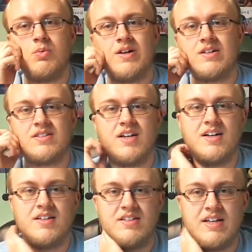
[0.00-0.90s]
worked
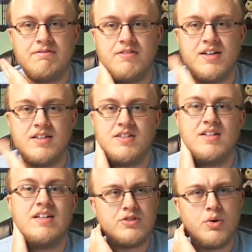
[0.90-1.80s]
on
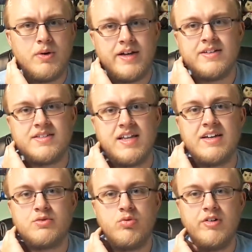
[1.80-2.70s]
different toys
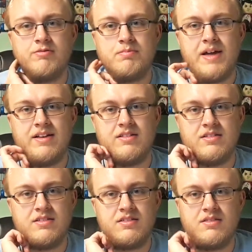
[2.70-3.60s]
that would have
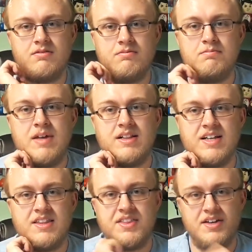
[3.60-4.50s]
been
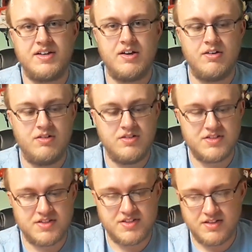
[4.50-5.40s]
Millie the
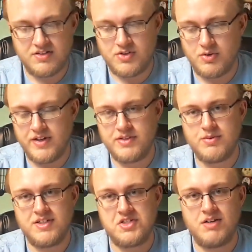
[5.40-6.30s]
Ghost's toys
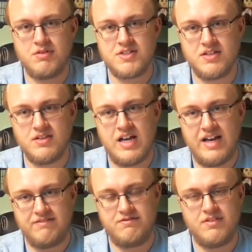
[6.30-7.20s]
when she was
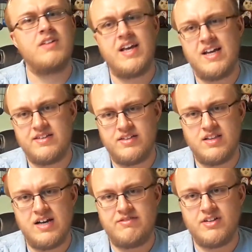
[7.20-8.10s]
alive. We had a
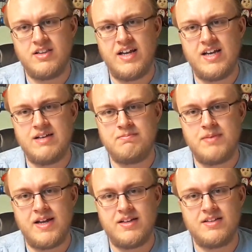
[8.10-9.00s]
lava lamp
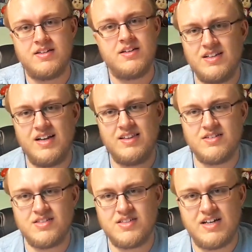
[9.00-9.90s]
and
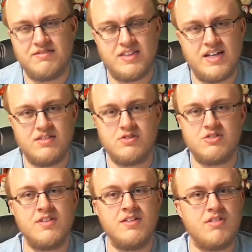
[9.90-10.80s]
other stuff that
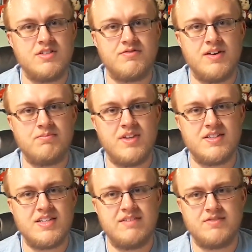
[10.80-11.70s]
was from the
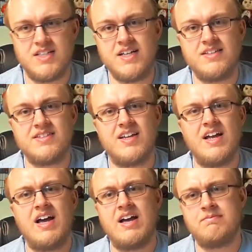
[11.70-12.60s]
70s.
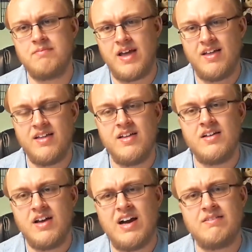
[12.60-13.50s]

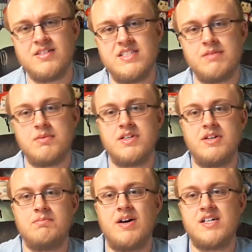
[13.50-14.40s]
I was someone
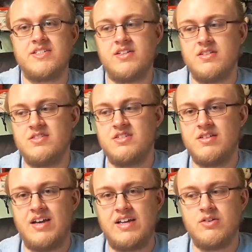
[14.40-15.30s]
who modeled
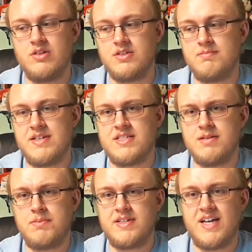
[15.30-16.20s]
an old
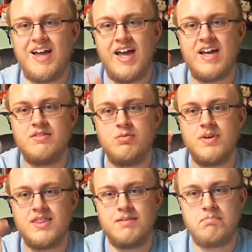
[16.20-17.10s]
Mr. Potato Head
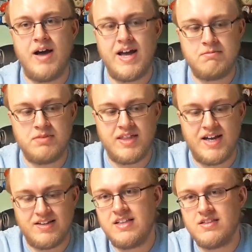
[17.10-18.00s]
with the pipe
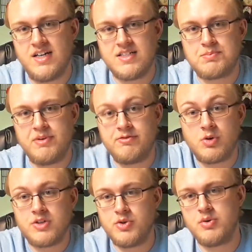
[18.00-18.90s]
that he lost
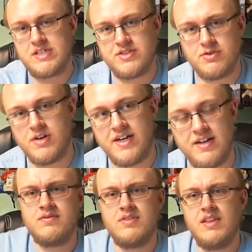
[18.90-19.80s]
before Toy
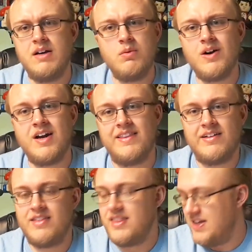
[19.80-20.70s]
Story. There were
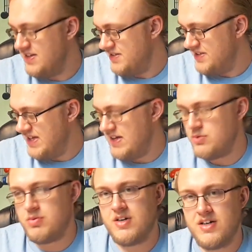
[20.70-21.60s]
other things
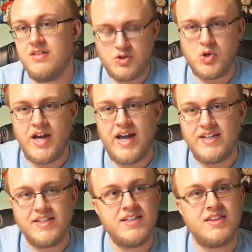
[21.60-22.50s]
that were
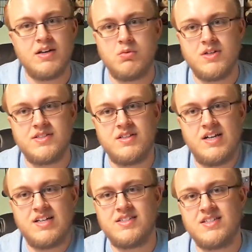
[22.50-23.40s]
created. There was a
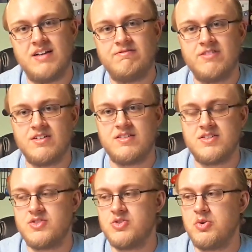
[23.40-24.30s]
lot of stuff for the
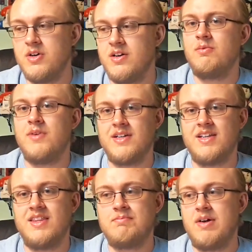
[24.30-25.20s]
store. One
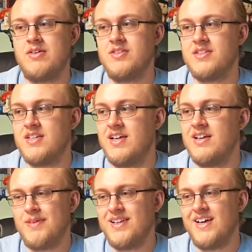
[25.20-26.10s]
of the most
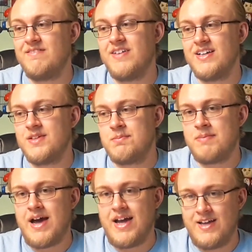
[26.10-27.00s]
beloved
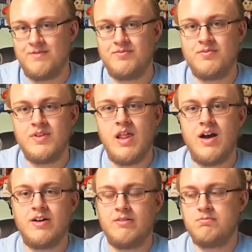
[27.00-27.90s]
by
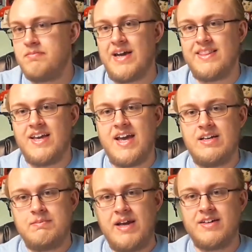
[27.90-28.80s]
the
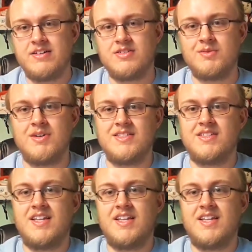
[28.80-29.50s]
animators was